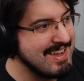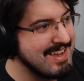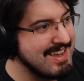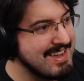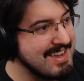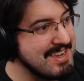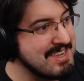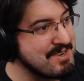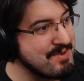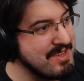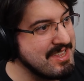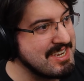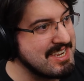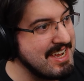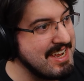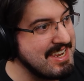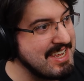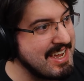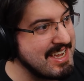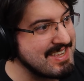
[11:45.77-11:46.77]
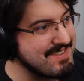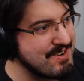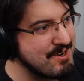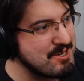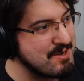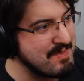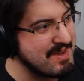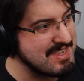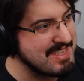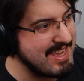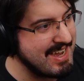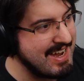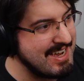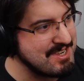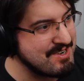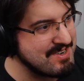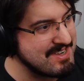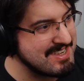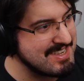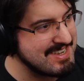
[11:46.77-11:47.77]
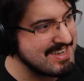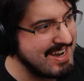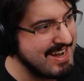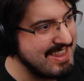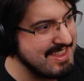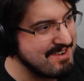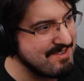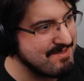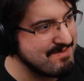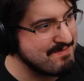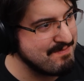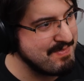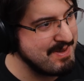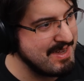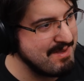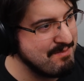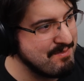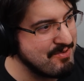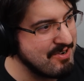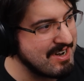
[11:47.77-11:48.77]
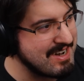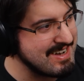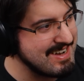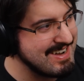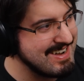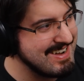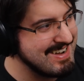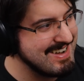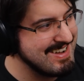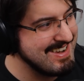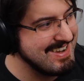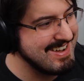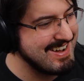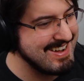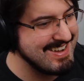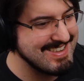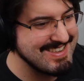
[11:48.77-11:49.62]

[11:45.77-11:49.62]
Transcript: He's doing the TTS version because the eyes are just a tiny little pinprick. Nice.